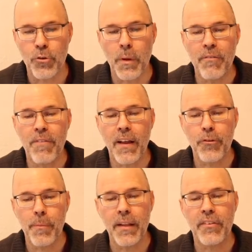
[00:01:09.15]
So
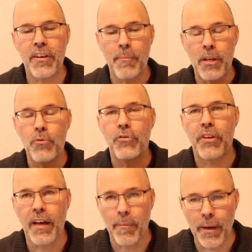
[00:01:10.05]
investments can be used
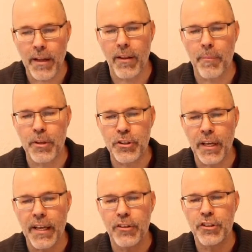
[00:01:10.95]
to combat climate
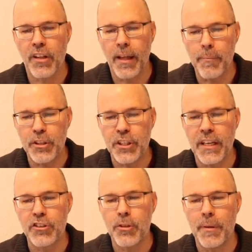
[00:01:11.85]
change. Climate
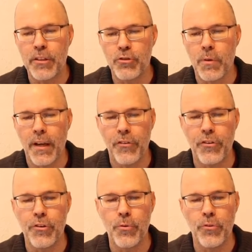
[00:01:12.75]
change can be
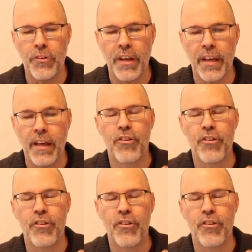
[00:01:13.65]
addressed using